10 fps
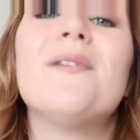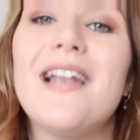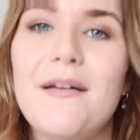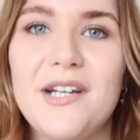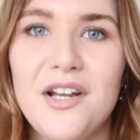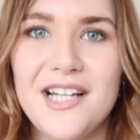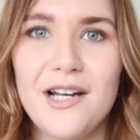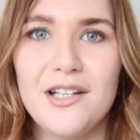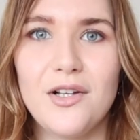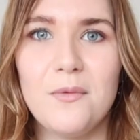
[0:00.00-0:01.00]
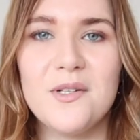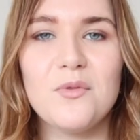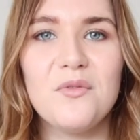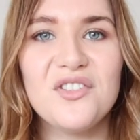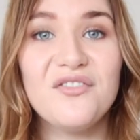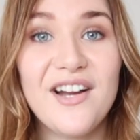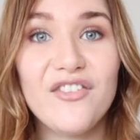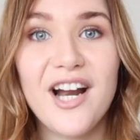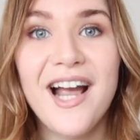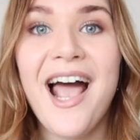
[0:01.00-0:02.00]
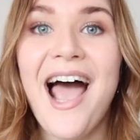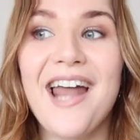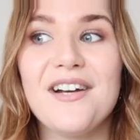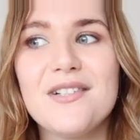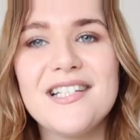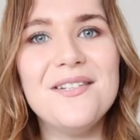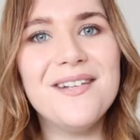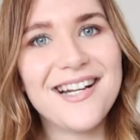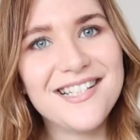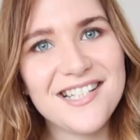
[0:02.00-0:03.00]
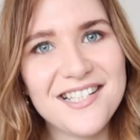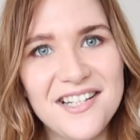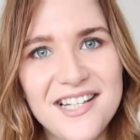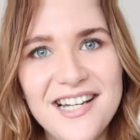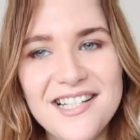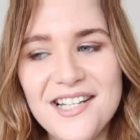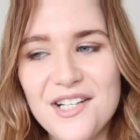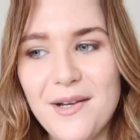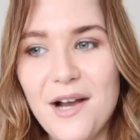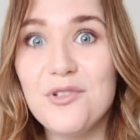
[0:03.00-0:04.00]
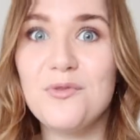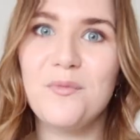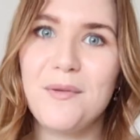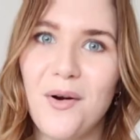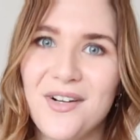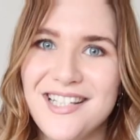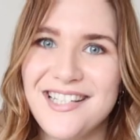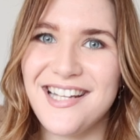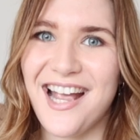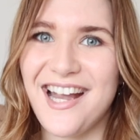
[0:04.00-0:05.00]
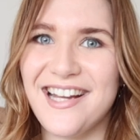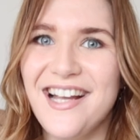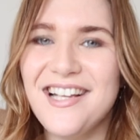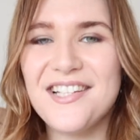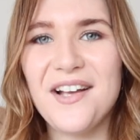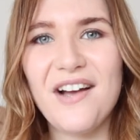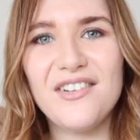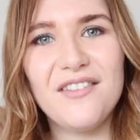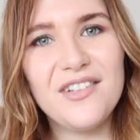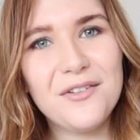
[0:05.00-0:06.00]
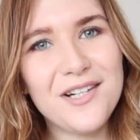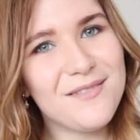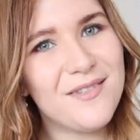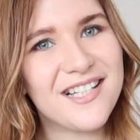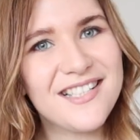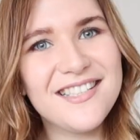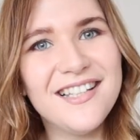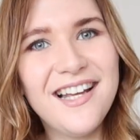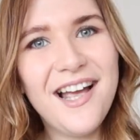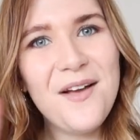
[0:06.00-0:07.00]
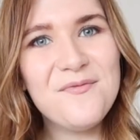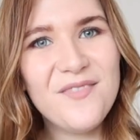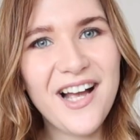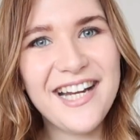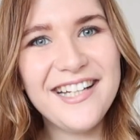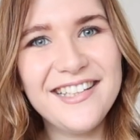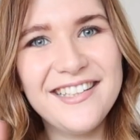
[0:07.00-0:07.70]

Let me know down in the comments what was your favourite and I will see you next Sunday at 6pm, which will be Boxing Day. So have a lovely Christmas. Bye.